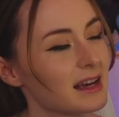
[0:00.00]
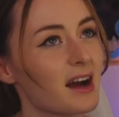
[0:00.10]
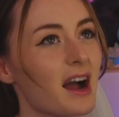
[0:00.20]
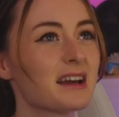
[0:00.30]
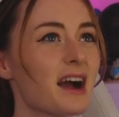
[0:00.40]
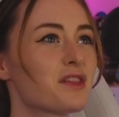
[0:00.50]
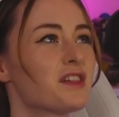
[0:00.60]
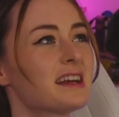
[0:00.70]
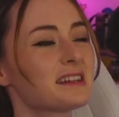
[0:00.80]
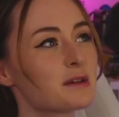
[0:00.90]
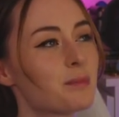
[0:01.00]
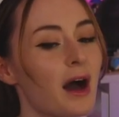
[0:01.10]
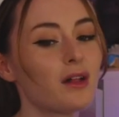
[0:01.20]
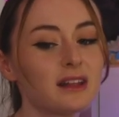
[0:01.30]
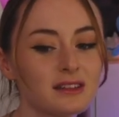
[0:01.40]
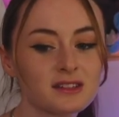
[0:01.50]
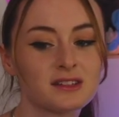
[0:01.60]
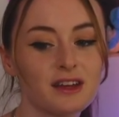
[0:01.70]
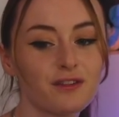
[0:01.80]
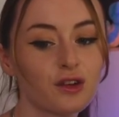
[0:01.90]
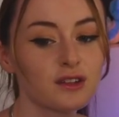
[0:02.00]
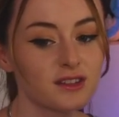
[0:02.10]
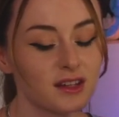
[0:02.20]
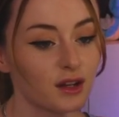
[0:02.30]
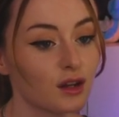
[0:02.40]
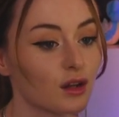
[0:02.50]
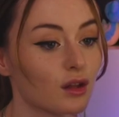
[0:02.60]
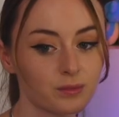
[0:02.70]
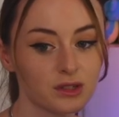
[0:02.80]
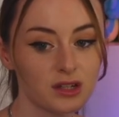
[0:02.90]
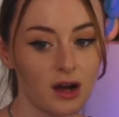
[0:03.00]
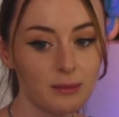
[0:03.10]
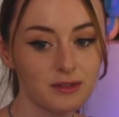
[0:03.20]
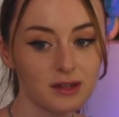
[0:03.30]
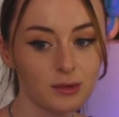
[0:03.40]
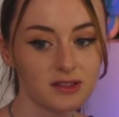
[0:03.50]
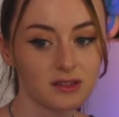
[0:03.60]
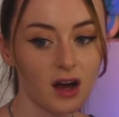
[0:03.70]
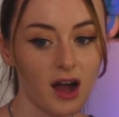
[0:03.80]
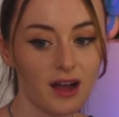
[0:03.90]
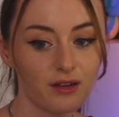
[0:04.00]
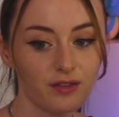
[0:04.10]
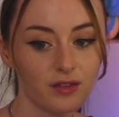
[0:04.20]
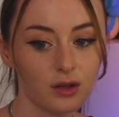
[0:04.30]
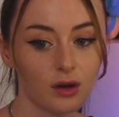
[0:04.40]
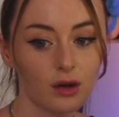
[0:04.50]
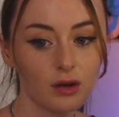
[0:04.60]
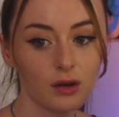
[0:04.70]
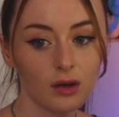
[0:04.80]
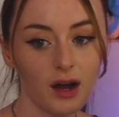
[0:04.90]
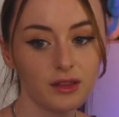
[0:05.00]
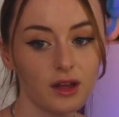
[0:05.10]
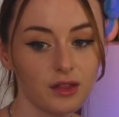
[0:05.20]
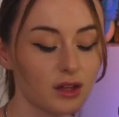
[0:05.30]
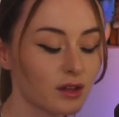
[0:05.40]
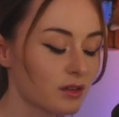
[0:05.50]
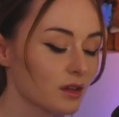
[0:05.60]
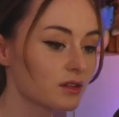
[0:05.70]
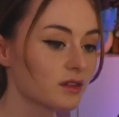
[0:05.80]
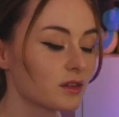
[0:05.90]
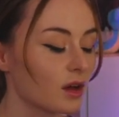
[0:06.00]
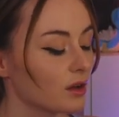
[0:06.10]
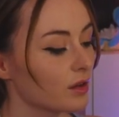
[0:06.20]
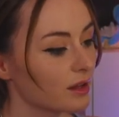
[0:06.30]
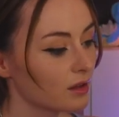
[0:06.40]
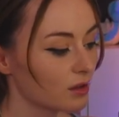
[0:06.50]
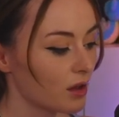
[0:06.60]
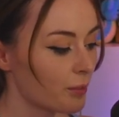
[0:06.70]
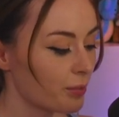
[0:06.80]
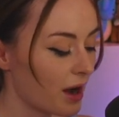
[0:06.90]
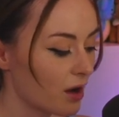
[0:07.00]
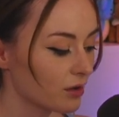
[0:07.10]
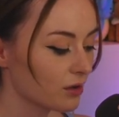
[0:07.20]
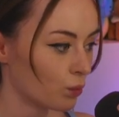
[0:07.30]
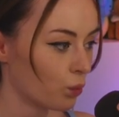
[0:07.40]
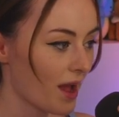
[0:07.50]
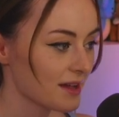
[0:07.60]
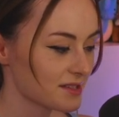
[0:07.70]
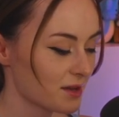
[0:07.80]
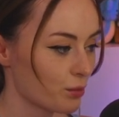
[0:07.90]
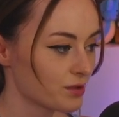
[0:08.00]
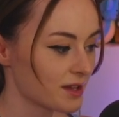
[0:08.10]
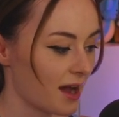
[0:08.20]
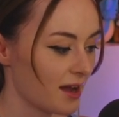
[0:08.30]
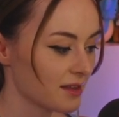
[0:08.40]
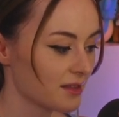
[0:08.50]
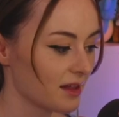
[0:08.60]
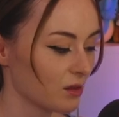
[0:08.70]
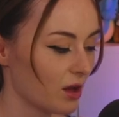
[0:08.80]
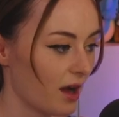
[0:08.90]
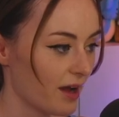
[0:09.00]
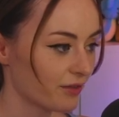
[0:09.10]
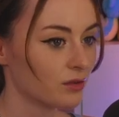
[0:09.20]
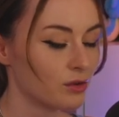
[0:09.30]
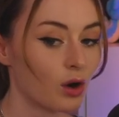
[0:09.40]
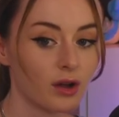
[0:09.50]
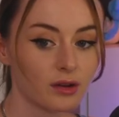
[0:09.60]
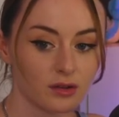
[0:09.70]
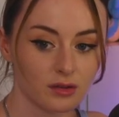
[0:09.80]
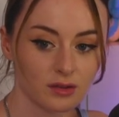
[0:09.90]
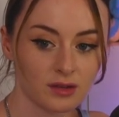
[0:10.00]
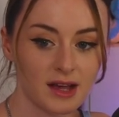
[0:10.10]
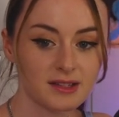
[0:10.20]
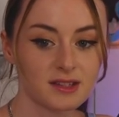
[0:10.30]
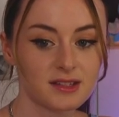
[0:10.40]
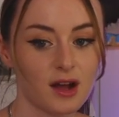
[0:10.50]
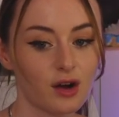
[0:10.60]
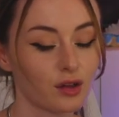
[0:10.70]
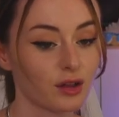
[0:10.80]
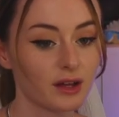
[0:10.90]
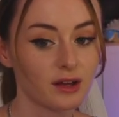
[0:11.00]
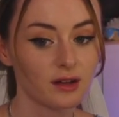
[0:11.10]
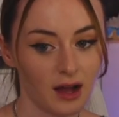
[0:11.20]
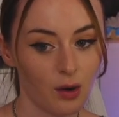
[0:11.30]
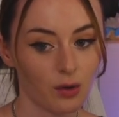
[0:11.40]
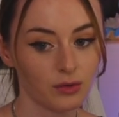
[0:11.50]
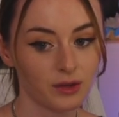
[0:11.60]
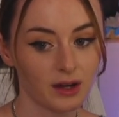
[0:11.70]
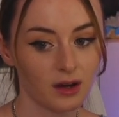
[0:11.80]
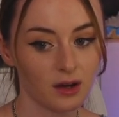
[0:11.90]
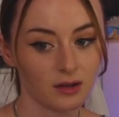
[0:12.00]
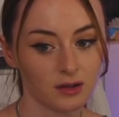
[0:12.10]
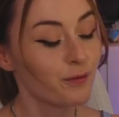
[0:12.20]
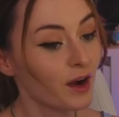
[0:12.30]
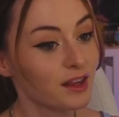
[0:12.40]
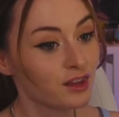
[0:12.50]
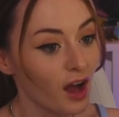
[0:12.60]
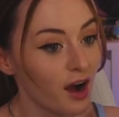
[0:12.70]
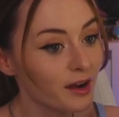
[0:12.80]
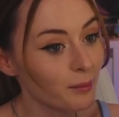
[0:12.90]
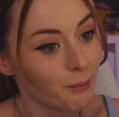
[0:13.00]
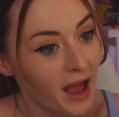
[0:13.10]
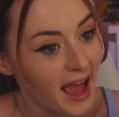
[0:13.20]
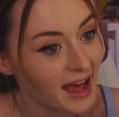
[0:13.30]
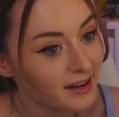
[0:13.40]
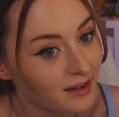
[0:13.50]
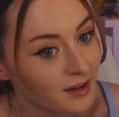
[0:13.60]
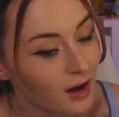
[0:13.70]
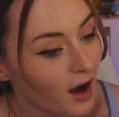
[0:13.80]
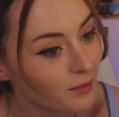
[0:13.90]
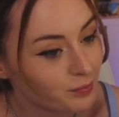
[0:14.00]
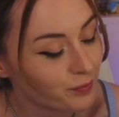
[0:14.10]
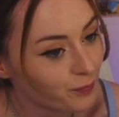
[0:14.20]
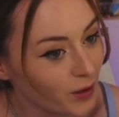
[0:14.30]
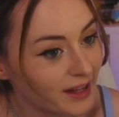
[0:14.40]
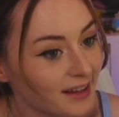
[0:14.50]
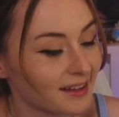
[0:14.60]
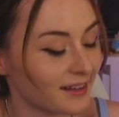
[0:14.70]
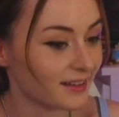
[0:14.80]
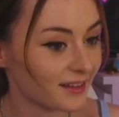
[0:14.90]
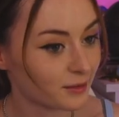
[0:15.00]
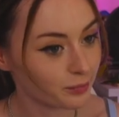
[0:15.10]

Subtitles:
I think it's about like the difference in the time of someone's life, you know? I think it's like about where someone's at in their life, not necessarily how old they are. Fuck, younger men are freaking